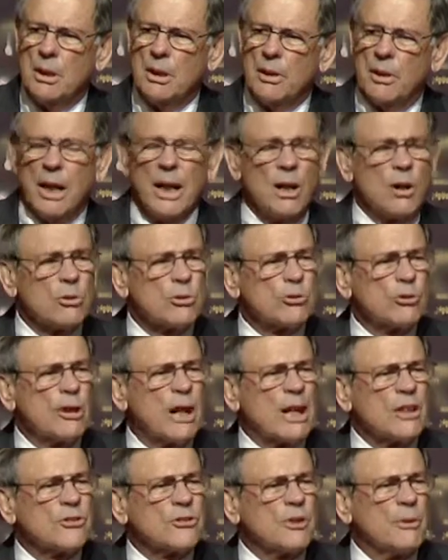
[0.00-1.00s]
They don't
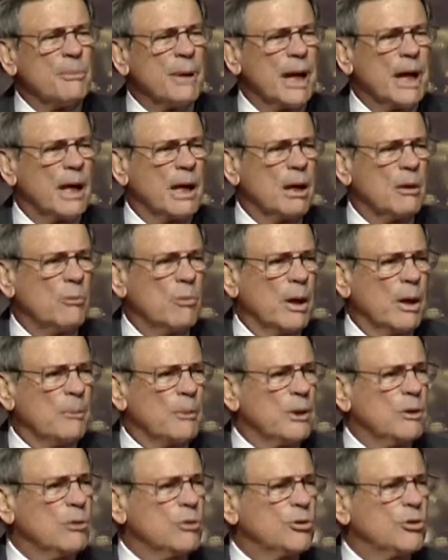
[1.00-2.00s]
trust the men and
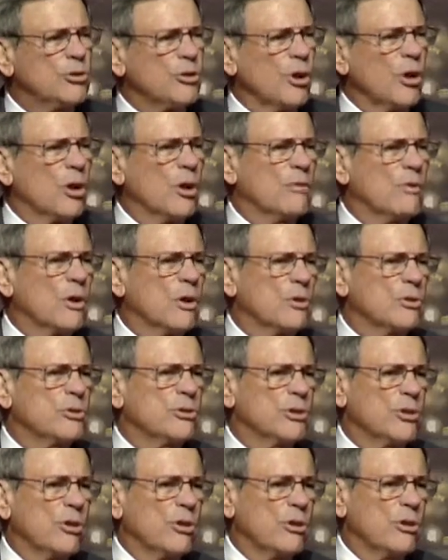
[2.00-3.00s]
women who serve on
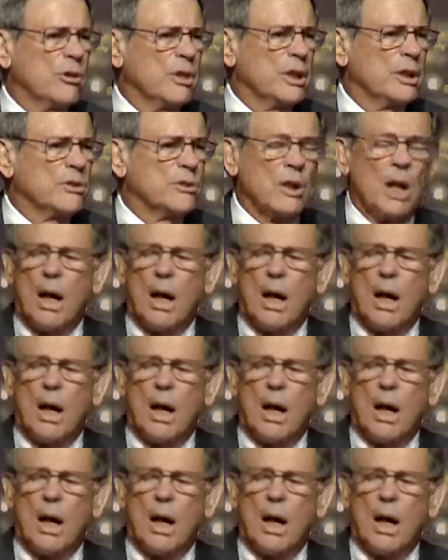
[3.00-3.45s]
juries,